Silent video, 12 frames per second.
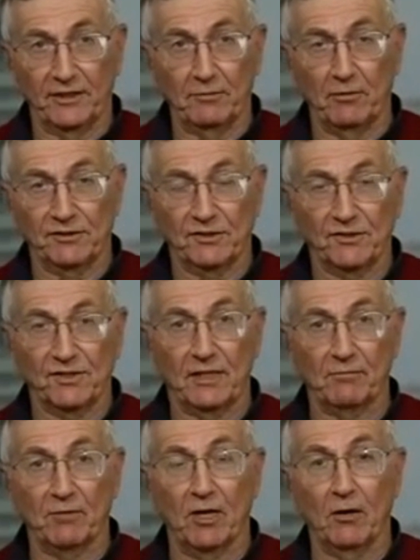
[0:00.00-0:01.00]
He wants to
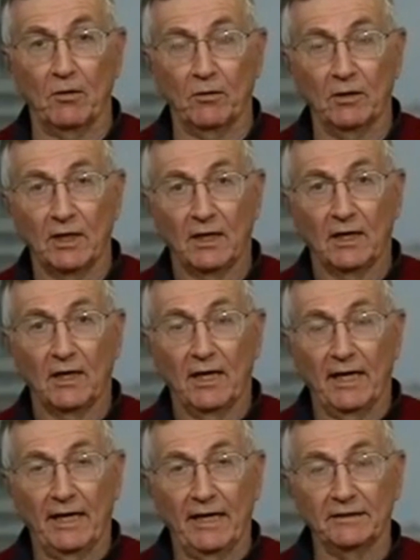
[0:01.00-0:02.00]
see him go.
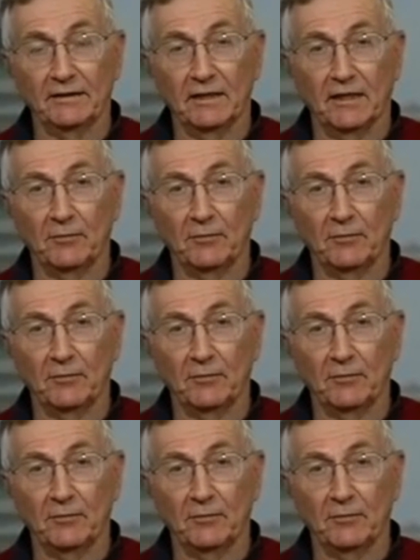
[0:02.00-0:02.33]
And